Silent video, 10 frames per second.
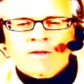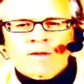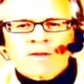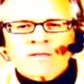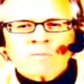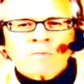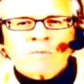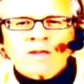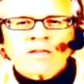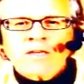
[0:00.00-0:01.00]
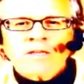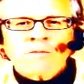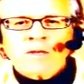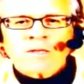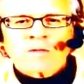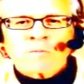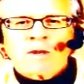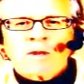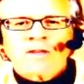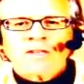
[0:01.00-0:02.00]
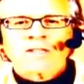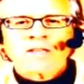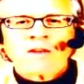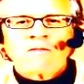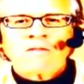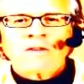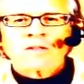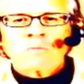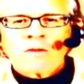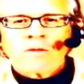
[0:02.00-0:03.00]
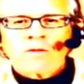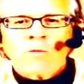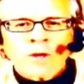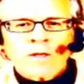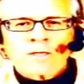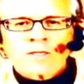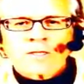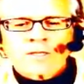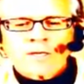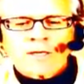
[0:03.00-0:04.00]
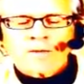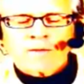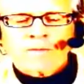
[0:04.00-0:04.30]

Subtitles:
This month doesn't need to be this month. Instead of this month, oneness is seen.